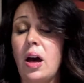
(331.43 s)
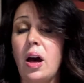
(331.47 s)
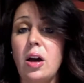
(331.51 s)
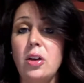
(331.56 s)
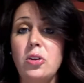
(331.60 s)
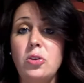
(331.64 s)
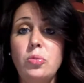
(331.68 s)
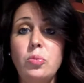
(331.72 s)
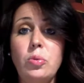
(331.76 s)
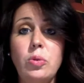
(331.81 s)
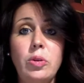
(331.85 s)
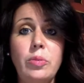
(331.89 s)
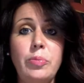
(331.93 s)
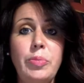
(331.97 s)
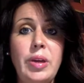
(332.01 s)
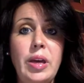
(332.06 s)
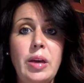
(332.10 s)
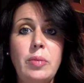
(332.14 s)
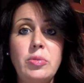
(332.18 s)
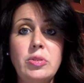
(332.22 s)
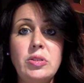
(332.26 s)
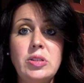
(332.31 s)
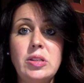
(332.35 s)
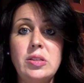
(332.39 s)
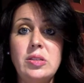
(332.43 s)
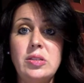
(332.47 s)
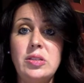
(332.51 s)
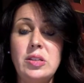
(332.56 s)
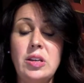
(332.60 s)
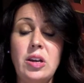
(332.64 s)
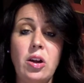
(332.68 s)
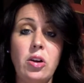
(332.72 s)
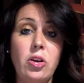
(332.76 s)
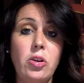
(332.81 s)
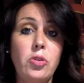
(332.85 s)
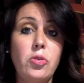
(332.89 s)
You will be able to see
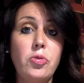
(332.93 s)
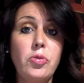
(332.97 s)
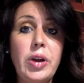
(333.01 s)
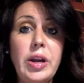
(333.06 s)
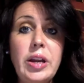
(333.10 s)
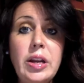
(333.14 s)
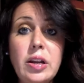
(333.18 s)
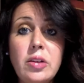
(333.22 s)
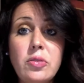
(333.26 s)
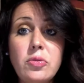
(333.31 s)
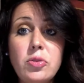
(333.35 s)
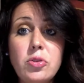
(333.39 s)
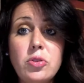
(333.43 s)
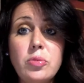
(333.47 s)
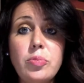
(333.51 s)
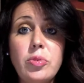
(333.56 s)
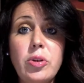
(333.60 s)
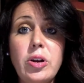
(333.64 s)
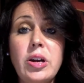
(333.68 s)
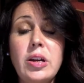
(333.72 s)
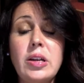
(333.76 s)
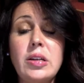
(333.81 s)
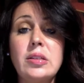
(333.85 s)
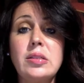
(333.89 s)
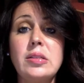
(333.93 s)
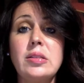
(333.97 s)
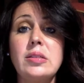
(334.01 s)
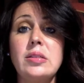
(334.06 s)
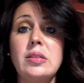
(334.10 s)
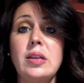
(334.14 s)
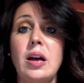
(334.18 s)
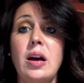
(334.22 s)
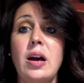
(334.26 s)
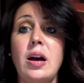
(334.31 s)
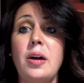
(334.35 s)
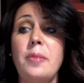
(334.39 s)
our grading rubrics,
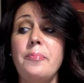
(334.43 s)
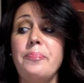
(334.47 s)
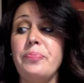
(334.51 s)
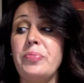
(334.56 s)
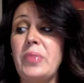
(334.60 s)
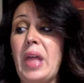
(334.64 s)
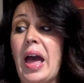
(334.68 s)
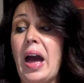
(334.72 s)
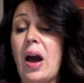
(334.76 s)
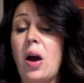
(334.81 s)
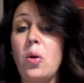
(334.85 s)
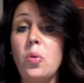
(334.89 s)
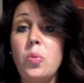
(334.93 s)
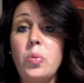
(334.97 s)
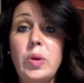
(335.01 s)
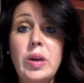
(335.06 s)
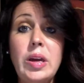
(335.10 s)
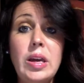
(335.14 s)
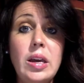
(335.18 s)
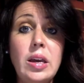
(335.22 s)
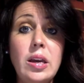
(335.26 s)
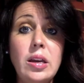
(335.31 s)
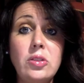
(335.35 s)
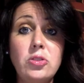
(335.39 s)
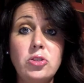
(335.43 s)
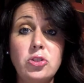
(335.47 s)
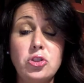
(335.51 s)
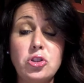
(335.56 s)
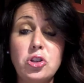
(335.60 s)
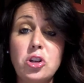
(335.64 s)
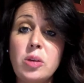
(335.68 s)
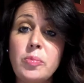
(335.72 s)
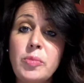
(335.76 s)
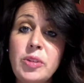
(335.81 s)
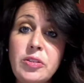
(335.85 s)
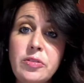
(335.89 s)
how we
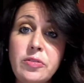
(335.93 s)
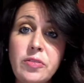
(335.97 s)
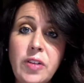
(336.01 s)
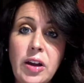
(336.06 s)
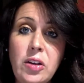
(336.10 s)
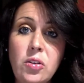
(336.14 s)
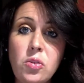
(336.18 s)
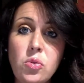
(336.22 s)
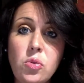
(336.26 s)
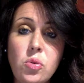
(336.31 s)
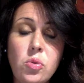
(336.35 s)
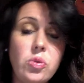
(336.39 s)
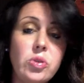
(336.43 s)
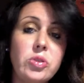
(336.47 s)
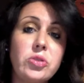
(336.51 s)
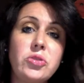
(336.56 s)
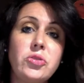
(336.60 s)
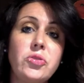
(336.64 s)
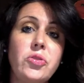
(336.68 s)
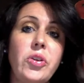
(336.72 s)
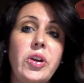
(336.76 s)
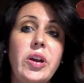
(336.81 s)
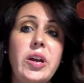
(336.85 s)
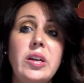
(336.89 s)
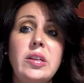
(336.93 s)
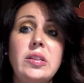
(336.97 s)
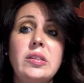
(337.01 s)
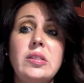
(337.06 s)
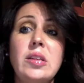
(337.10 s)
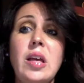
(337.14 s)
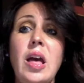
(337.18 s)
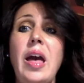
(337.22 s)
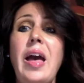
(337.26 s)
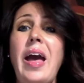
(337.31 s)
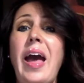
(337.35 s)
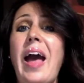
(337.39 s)
determine final course grades,
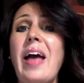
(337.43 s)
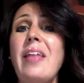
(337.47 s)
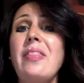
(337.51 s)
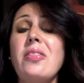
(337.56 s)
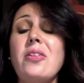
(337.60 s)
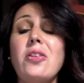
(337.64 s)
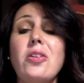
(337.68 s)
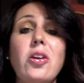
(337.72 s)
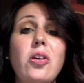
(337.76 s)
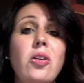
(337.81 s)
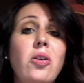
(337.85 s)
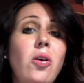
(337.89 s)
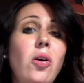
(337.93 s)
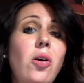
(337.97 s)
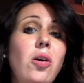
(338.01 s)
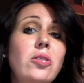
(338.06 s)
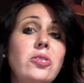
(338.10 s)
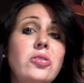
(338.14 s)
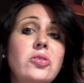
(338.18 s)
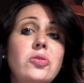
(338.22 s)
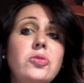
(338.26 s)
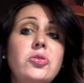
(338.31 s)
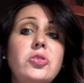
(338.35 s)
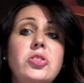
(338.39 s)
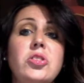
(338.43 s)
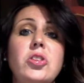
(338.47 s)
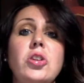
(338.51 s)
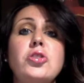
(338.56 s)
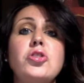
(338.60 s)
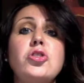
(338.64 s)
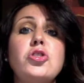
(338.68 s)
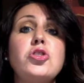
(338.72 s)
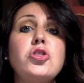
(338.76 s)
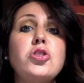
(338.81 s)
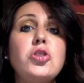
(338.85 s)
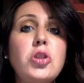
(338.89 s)
and there are also just a
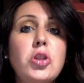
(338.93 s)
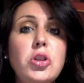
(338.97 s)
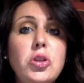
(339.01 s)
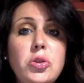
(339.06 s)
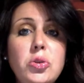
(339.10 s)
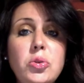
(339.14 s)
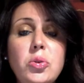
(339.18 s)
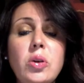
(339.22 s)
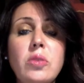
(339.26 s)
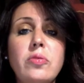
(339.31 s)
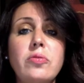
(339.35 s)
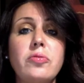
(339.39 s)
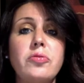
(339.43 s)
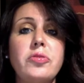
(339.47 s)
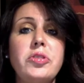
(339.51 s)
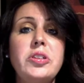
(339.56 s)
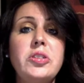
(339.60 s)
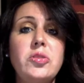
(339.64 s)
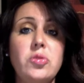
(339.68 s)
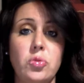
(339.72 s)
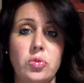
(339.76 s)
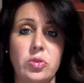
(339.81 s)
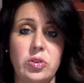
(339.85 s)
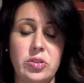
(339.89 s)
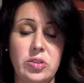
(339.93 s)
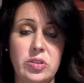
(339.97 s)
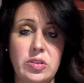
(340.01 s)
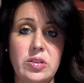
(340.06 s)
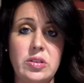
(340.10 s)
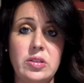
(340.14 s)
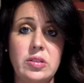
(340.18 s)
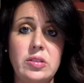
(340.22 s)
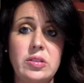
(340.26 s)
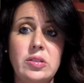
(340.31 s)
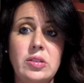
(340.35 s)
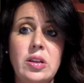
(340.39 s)
slew of
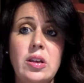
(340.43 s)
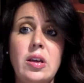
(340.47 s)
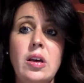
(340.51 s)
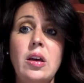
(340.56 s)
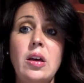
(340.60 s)
resources